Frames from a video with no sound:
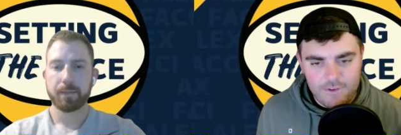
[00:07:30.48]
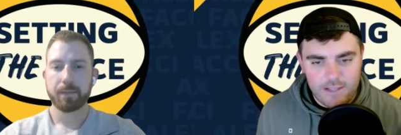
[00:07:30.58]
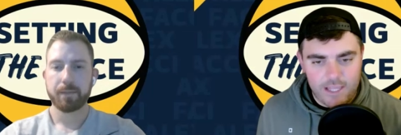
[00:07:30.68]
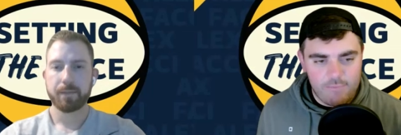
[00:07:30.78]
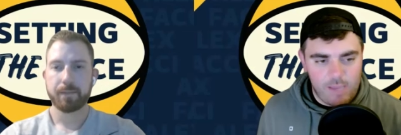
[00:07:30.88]
Speaker 1: feel
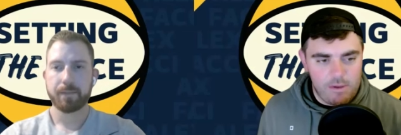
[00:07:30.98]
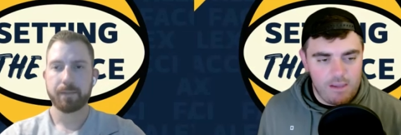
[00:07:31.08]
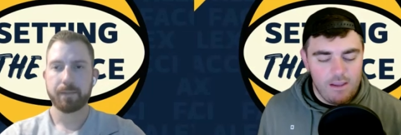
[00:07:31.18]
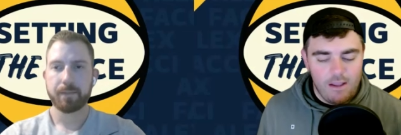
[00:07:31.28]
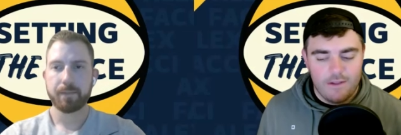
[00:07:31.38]
like
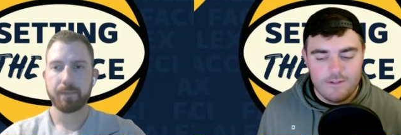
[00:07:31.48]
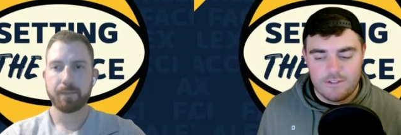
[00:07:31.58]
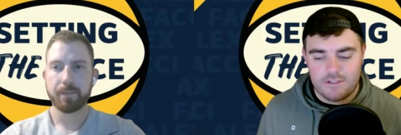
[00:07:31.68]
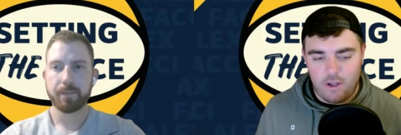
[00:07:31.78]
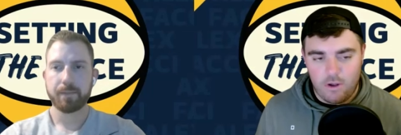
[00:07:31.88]
maybe
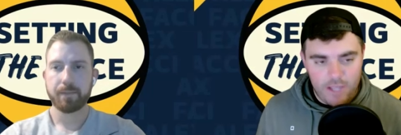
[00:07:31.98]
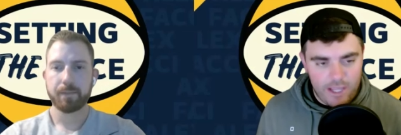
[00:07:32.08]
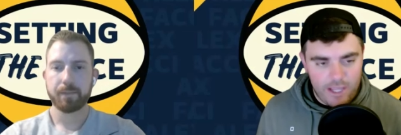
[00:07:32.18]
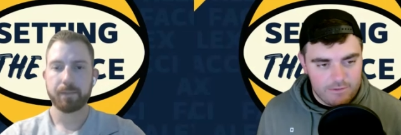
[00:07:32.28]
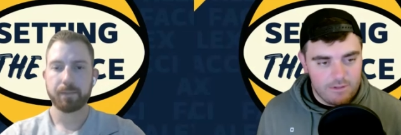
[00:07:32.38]
slow
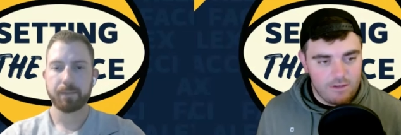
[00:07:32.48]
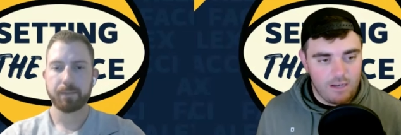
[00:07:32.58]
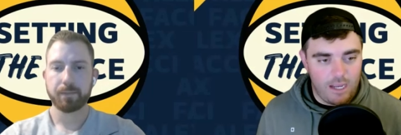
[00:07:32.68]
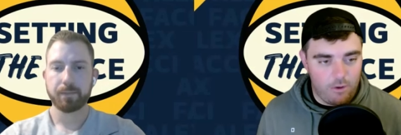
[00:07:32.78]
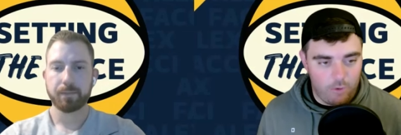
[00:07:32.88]
down.
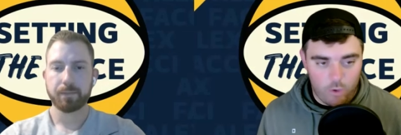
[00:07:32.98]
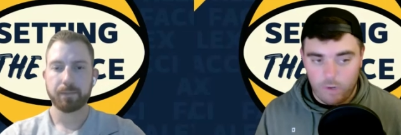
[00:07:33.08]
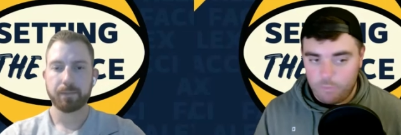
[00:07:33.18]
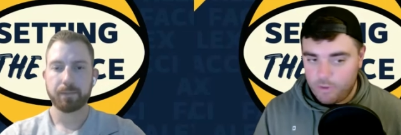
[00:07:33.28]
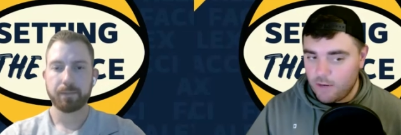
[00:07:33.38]
I know you
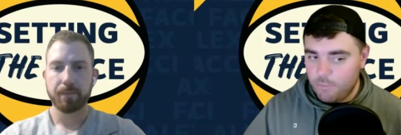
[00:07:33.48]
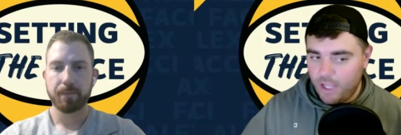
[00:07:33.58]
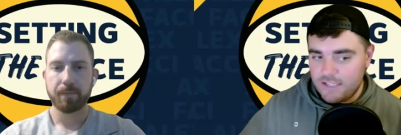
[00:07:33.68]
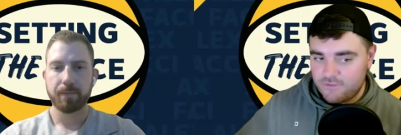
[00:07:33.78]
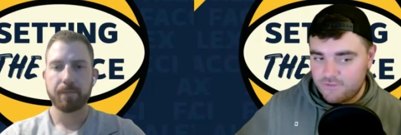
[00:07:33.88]
want to play your
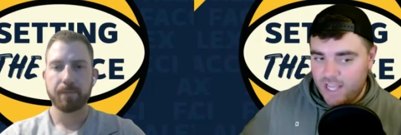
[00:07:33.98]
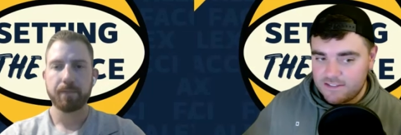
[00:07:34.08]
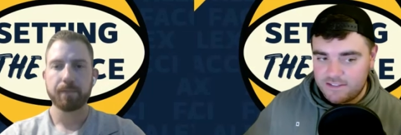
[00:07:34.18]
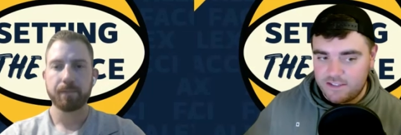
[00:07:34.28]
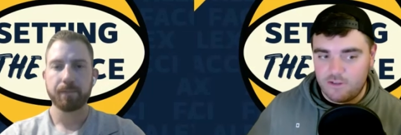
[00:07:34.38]
pace
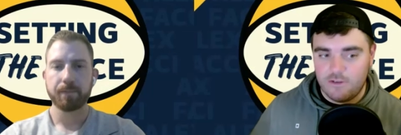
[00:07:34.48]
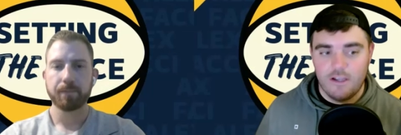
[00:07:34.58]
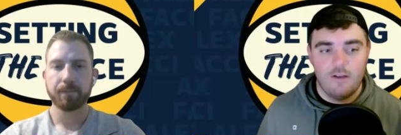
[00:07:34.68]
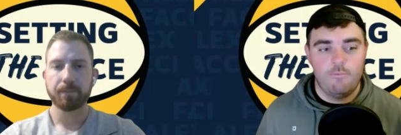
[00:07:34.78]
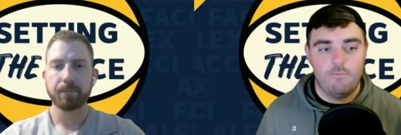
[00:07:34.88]
fast still,
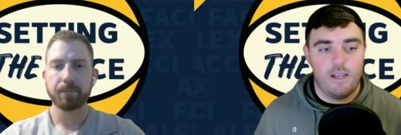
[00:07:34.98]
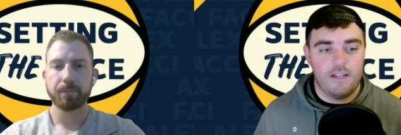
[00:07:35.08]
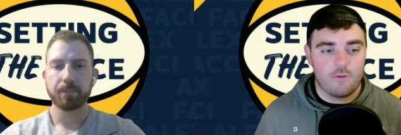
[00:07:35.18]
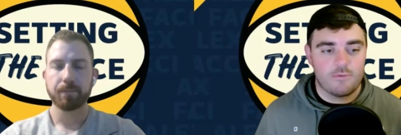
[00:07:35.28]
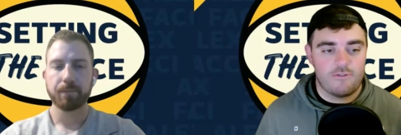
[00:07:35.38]
but in
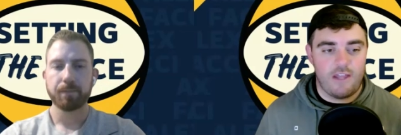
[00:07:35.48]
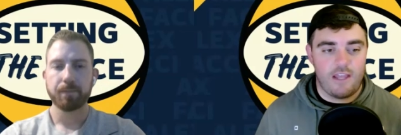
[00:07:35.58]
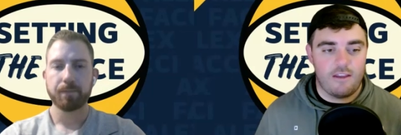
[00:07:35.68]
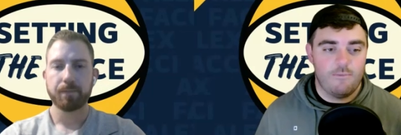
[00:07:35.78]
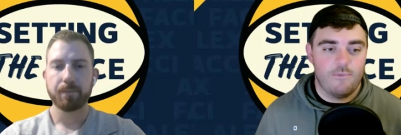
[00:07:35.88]
terms of
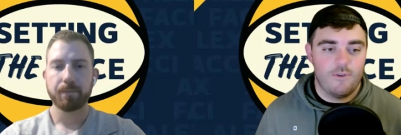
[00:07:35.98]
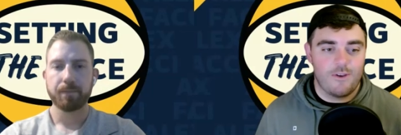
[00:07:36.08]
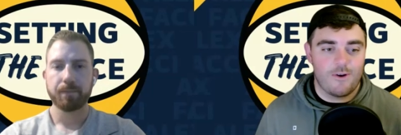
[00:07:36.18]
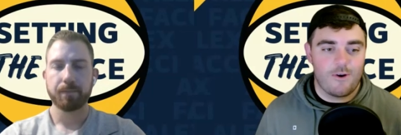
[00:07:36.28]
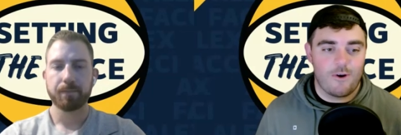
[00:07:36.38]
like
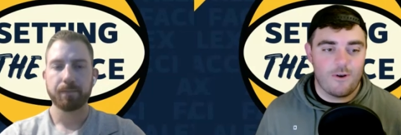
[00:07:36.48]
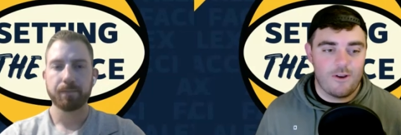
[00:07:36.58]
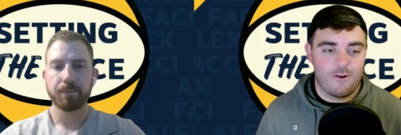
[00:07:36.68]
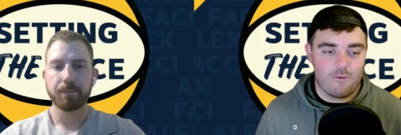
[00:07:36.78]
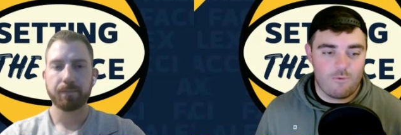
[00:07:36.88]
your
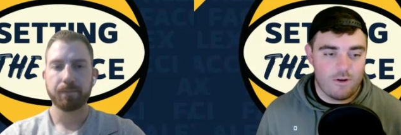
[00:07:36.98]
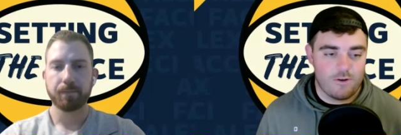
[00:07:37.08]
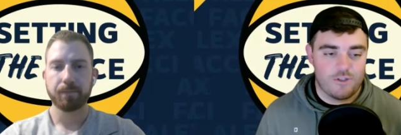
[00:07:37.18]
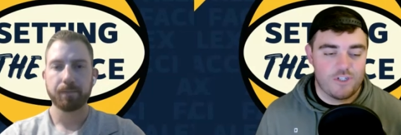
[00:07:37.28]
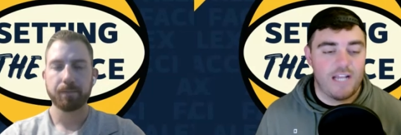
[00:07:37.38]
your
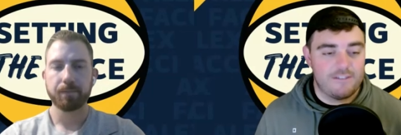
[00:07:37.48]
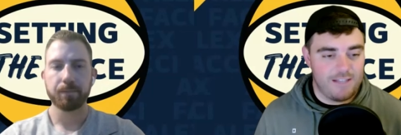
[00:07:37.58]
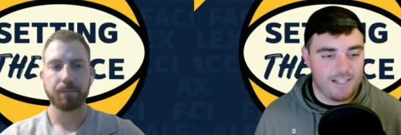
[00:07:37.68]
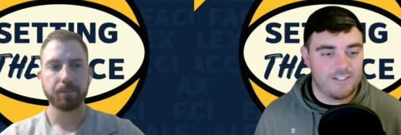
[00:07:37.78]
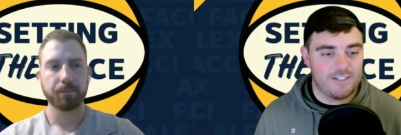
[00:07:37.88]
your shot
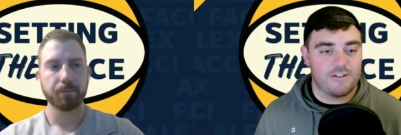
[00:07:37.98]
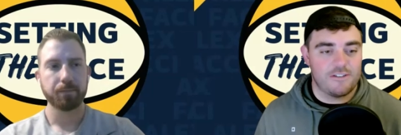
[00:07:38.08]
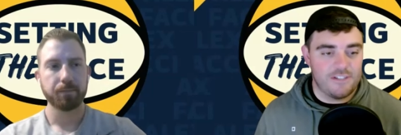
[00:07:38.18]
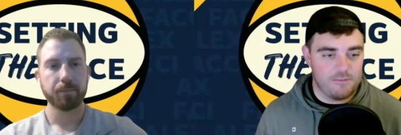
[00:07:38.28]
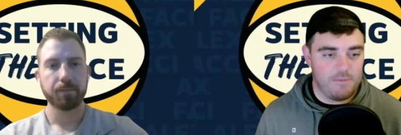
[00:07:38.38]
selection and your
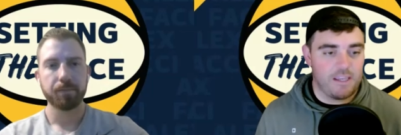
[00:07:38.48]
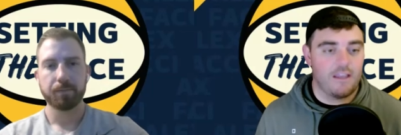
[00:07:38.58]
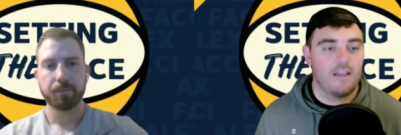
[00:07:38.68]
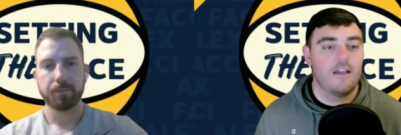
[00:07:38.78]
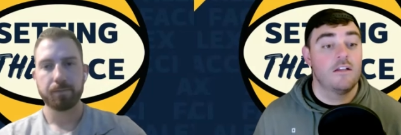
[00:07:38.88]
decision
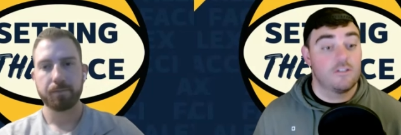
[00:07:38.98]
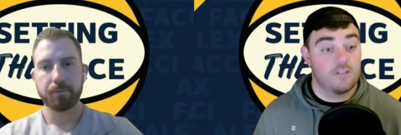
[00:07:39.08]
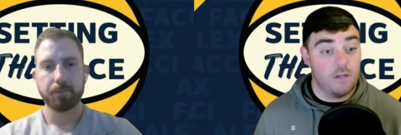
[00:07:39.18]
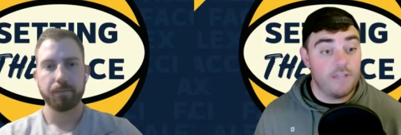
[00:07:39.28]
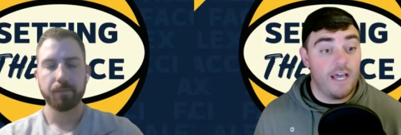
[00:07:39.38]
making,
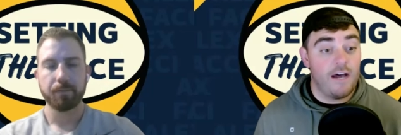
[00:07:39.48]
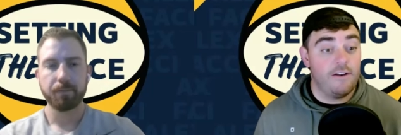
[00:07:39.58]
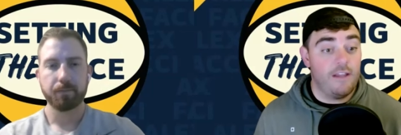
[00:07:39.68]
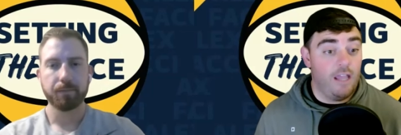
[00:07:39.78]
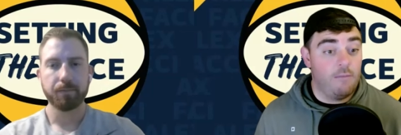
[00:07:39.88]
slow
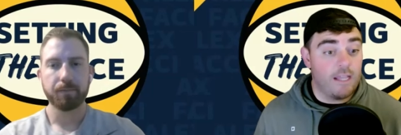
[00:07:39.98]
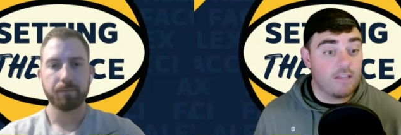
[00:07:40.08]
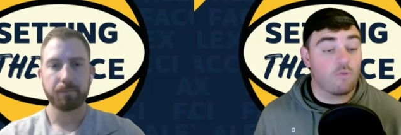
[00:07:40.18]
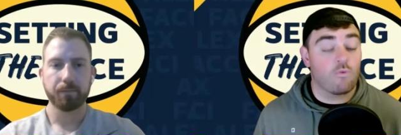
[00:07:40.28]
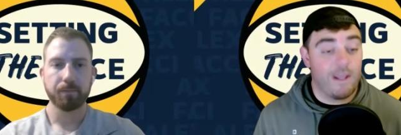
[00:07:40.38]
down and make
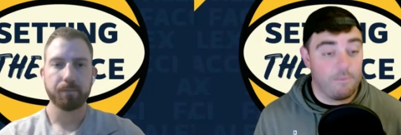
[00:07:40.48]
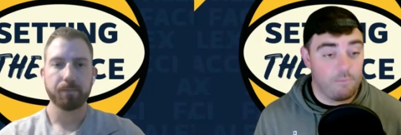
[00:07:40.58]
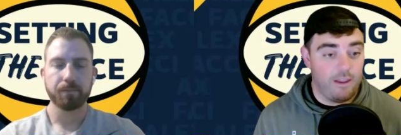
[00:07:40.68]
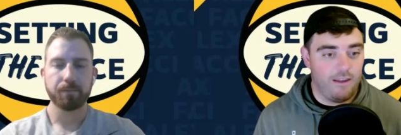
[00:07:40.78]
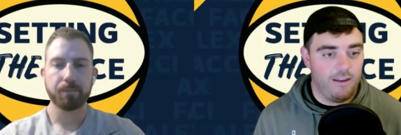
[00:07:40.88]
the right
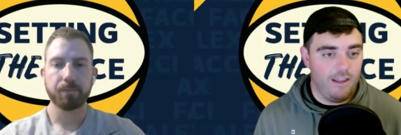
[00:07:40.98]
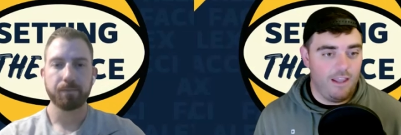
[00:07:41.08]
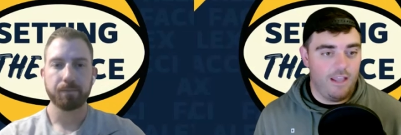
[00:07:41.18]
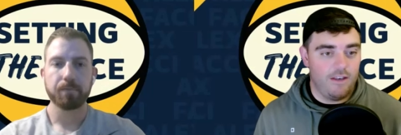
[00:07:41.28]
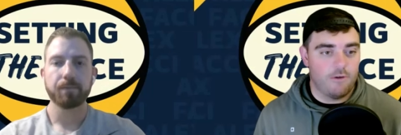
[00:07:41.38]
play
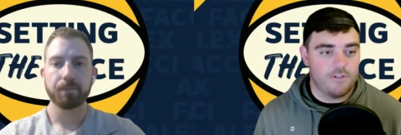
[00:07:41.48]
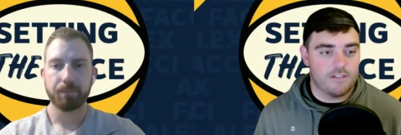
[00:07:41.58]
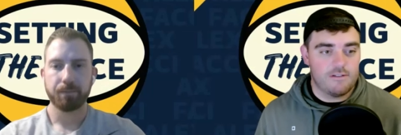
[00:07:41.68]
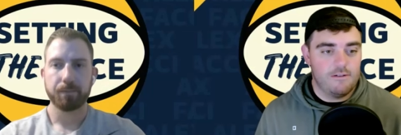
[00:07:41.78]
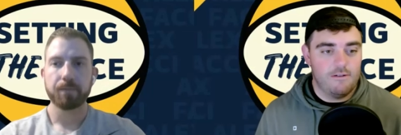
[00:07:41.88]
and, and don't
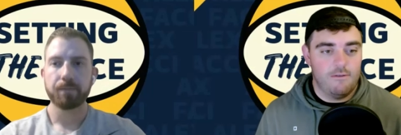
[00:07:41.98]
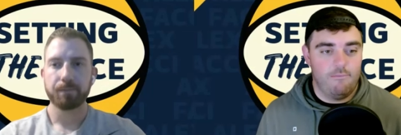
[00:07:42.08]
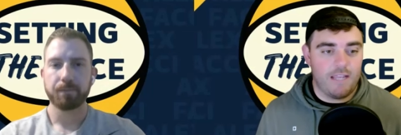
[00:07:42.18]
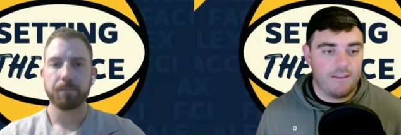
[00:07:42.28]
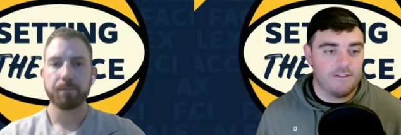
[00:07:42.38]
just
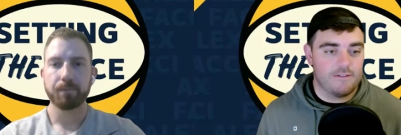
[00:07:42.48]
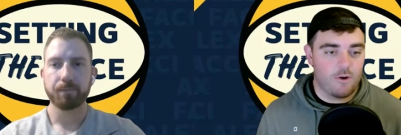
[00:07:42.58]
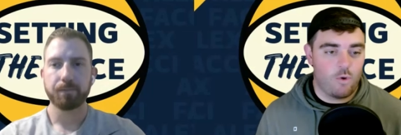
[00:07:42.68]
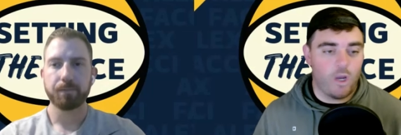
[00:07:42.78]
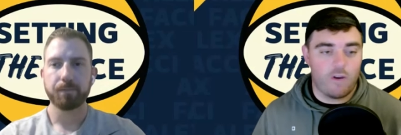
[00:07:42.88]
make this
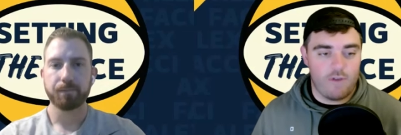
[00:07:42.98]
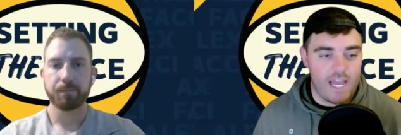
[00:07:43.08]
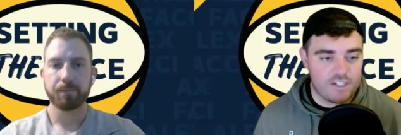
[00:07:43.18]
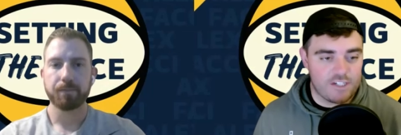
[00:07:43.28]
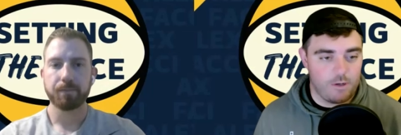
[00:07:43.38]
quick
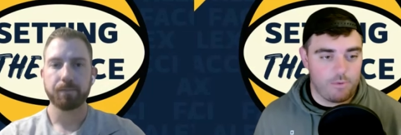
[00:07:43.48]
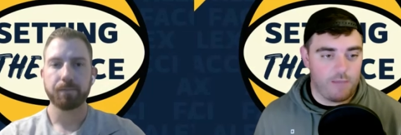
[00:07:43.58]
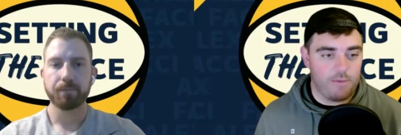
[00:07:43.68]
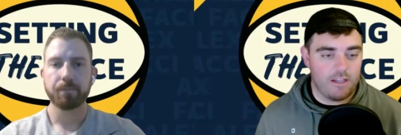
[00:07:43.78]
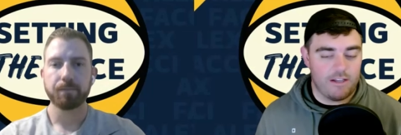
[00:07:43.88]
reactionary
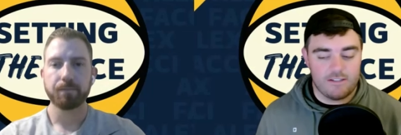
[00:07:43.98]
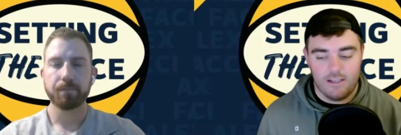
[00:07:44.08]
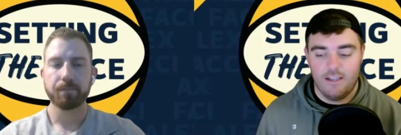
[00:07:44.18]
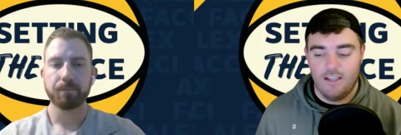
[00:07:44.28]
play because